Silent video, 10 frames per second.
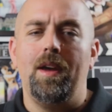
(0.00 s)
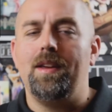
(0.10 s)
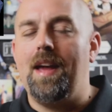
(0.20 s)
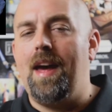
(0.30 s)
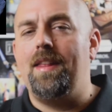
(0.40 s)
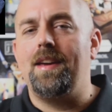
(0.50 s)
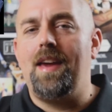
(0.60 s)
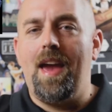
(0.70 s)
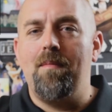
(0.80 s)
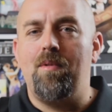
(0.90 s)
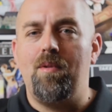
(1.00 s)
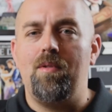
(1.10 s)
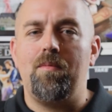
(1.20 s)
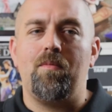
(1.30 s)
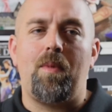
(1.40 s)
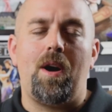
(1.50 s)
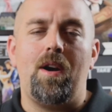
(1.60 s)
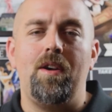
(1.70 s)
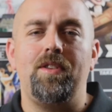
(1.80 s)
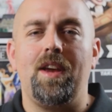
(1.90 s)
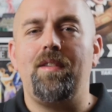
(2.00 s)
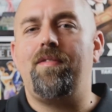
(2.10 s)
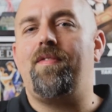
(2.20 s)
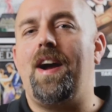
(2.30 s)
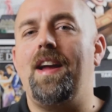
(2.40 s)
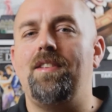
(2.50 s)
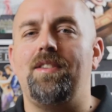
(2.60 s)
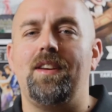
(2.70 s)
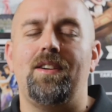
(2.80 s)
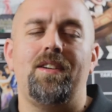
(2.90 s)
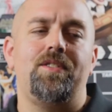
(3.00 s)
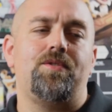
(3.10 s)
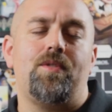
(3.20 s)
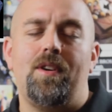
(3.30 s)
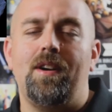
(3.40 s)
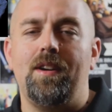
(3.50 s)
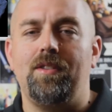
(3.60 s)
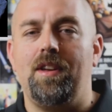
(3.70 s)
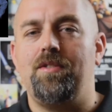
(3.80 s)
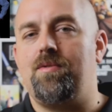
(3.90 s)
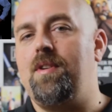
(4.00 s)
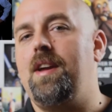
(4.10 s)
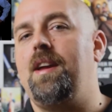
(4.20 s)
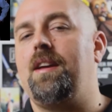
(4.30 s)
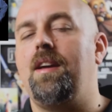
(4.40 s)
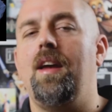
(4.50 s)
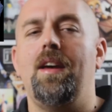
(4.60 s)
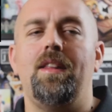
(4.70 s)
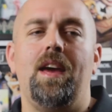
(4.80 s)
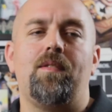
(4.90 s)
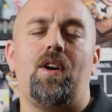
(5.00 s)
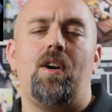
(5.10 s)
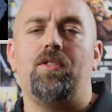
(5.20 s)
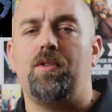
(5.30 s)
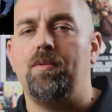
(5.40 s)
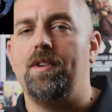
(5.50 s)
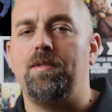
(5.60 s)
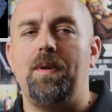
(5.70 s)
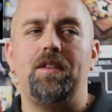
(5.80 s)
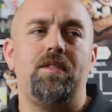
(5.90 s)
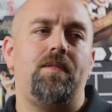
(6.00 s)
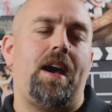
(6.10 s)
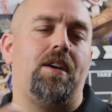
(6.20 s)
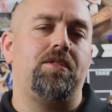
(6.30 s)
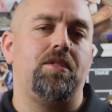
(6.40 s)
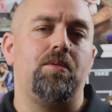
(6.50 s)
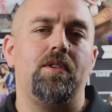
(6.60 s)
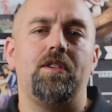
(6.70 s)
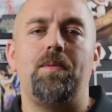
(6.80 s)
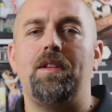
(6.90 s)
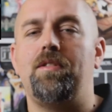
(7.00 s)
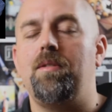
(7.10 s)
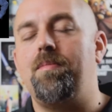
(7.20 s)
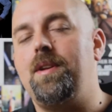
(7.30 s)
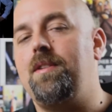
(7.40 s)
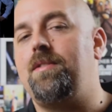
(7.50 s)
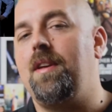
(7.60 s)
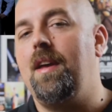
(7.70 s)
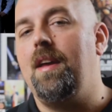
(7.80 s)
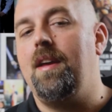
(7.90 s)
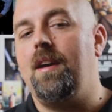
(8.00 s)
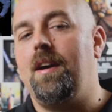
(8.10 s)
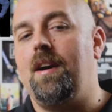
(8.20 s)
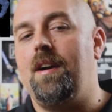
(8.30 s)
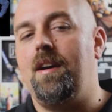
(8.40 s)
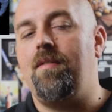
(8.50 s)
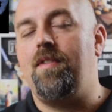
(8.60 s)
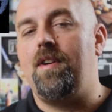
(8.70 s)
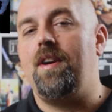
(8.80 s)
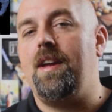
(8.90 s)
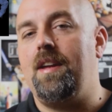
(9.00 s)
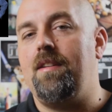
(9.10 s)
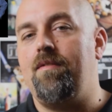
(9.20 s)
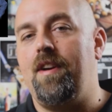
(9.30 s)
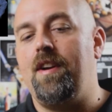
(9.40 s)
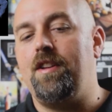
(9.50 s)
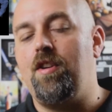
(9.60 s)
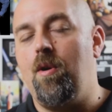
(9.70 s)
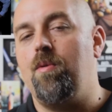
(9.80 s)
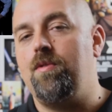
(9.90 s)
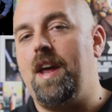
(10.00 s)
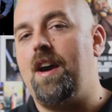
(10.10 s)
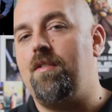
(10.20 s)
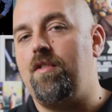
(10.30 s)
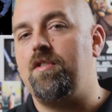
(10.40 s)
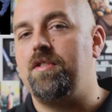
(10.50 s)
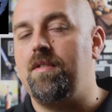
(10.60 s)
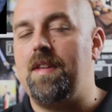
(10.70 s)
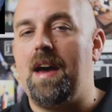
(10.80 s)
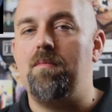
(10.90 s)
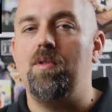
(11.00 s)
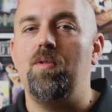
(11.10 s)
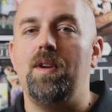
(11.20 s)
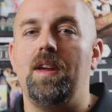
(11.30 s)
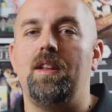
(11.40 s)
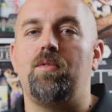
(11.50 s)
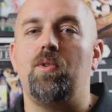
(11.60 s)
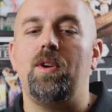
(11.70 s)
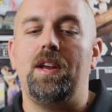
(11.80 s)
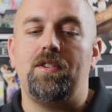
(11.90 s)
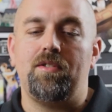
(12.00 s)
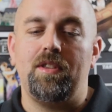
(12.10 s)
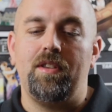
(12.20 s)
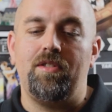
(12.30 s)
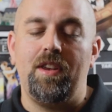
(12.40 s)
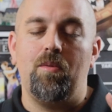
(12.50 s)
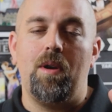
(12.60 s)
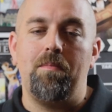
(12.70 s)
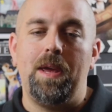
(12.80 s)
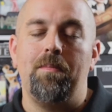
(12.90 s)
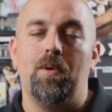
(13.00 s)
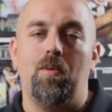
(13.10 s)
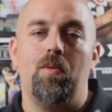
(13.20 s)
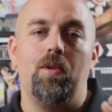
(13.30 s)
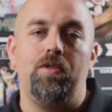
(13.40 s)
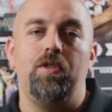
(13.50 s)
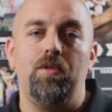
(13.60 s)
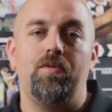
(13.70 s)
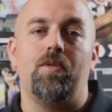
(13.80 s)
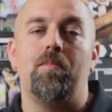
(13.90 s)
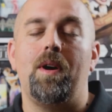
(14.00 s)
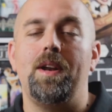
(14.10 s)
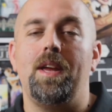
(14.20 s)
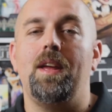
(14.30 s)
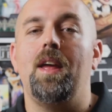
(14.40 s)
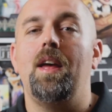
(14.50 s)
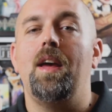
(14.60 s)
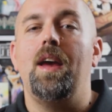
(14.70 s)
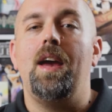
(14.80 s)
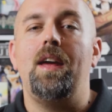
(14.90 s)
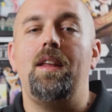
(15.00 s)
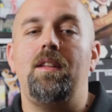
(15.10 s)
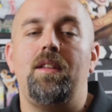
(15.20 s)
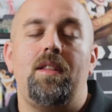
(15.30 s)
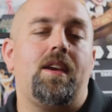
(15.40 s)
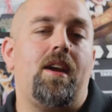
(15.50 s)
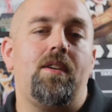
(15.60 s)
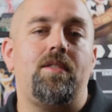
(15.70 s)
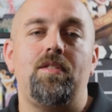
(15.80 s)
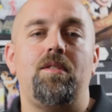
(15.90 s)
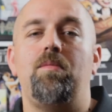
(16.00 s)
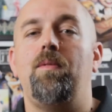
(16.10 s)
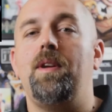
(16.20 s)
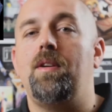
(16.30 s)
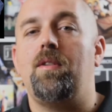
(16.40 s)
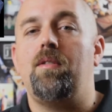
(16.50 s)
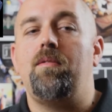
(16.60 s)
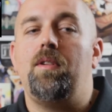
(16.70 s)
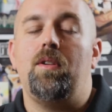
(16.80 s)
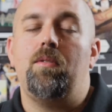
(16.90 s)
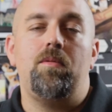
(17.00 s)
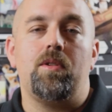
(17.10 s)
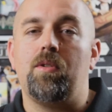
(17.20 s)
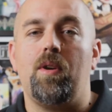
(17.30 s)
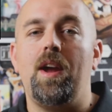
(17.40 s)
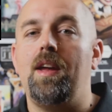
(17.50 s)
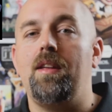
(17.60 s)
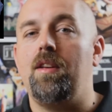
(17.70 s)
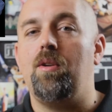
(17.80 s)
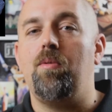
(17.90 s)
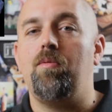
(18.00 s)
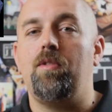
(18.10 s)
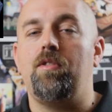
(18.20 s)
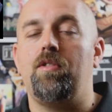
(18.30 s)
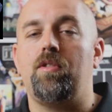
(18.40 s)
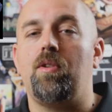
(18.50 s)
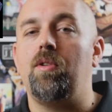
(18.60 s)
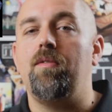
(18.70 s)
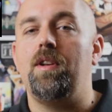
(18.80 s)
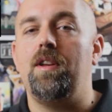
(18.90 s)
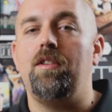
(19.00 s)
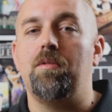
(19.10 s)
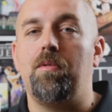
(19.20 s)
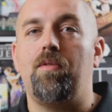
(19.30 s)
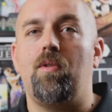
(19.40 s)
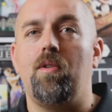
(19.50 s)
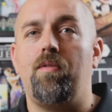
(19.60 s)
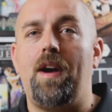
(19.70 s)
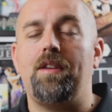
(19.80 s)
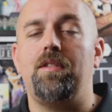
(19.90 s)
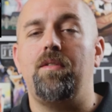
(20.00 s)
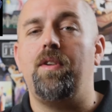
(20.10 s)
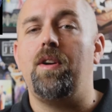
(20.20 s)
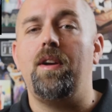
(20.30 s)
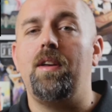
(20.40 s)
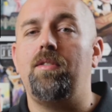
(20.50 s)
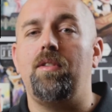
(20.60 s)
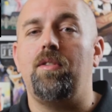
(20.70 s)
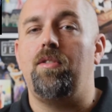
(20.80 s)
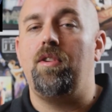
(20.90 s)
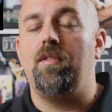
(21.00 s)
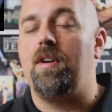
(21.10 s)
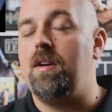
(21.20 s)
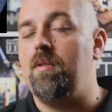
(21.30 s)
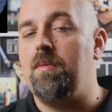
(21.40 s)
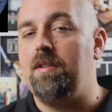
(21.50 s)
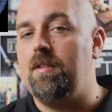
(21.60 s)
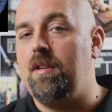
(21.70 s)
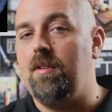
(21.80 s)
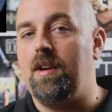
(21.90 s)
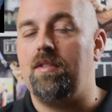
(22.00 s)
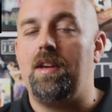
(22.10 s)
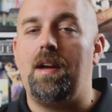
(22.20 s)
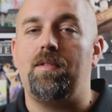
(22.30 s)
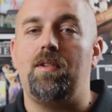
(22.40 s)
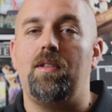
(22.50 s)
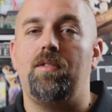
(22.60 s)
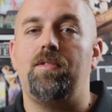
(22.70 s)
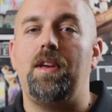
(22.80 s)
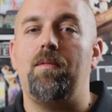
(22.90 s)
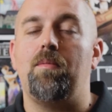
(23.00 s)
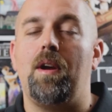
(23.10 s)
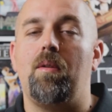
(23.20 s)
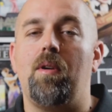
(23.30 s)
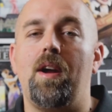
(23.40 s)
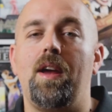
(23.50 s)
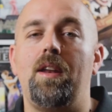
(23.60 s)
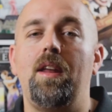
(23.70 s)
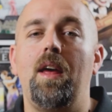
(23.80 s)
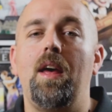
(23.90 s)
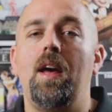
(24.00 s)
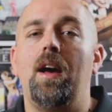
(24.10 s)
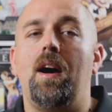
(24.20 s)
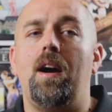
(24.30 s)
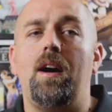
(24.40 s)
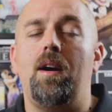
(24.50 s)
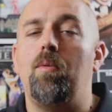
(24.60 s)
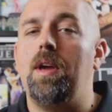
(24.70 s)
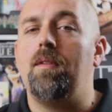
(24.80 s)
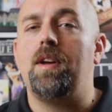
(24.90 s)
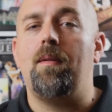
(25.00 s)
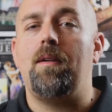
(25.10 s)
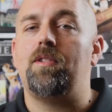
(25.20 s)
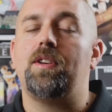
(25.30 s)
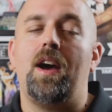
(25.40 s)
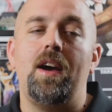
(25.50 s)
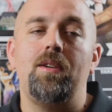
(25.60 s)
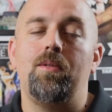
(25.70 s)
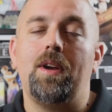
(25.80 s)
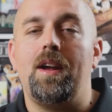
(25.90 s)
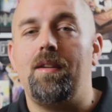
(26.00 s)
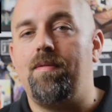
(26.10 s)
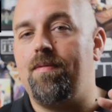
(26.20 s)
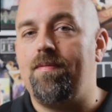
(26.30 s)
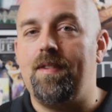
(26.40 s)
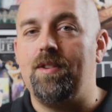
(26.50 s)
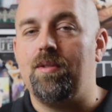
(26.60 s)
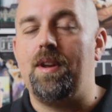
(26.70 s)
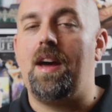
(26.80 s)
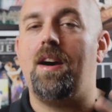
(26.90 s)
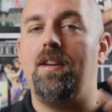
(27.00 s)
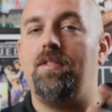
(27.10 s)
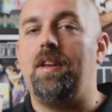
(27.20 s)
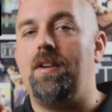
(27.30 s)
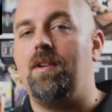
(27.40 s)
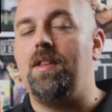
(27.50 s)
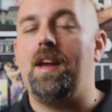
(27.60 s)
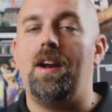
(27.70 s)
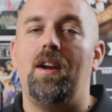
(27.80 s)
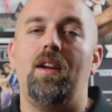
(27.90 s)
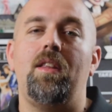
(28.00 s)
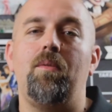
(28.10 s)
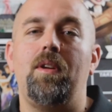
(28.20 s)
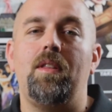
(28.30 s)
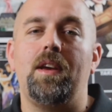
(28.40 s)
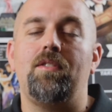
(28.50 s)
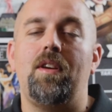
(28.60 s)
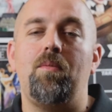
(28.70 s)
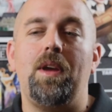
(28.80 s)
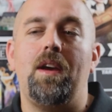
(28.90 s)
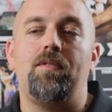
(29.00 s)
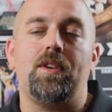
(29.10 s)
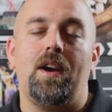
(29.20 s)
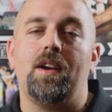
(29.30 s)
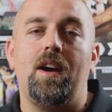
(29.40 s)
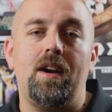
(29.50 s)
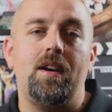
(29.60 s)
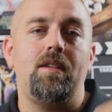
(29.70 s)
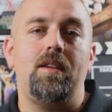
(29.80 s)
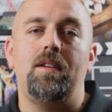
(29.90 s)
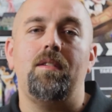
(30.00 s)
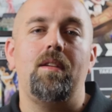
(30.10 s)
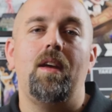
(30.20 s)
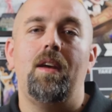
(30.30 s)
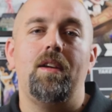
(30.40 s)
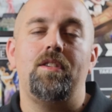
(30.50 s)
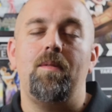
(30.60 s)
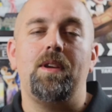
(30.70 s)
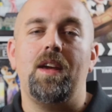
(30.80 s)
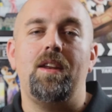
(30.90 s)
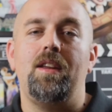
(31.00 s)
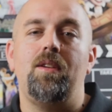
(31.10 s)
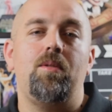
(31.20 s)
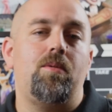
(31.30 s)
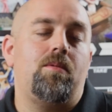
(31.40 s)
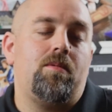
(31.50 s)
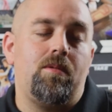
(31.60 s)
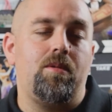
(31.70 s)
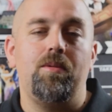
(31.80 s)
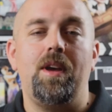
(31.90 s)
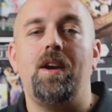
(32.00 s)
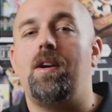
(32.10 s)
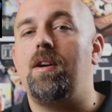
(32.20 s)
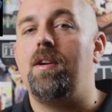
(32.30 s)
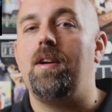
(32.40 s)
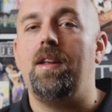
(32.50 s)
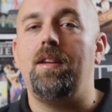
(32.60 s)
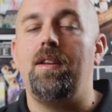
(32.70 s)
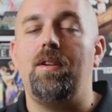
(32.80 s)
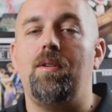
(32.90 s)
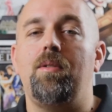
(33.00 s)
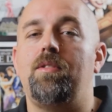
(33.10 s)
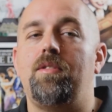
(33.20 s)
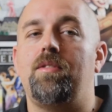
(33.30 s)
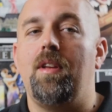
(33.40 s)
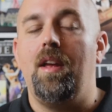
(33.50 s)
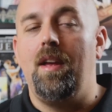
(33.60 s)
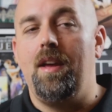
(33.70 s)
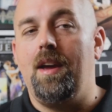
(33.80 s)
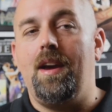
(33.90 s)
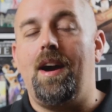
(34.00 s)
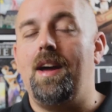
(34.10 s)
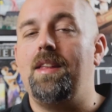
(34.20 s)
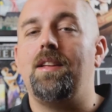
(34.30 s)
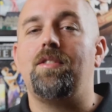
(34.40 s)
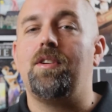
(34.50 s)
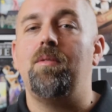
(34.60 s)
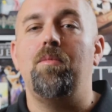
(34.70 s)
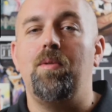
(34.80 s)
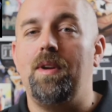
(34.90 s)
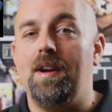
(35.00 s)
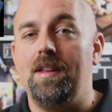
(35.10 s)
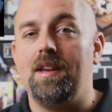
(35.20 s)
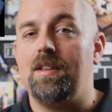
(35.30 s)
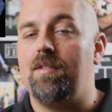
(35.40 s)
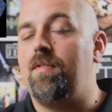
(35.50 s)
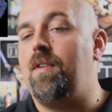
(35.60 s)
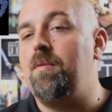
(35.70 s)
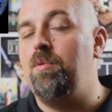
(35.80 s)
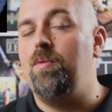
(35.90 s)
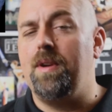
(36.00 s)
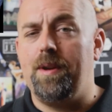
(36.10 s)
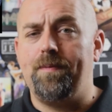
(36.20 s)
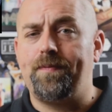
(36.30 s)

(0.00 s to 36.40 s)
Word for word: Yeah, they gamble in bars, they get in fights, they get on drugs, they drink, they have cars that are really expensive, houses that are really expensive, but it's a very, very toned down version of that movie. And it's really interesting to see what people will do for money. And the characters in this movie are, you know, they're great. You know, this is early Vin Diesel before Fast and the Furious. This is Giovanni Ribisi, you know, like I said, after Saving Private Ryan. Uh, we have Tom Everett Scott, who kind of fizzled out as here or there, and then we, like I said, we have Scott Caan and Jamie Kennedy, who are who they are, and you know, it's just, I think it's a good movie. I think it's a fun movie.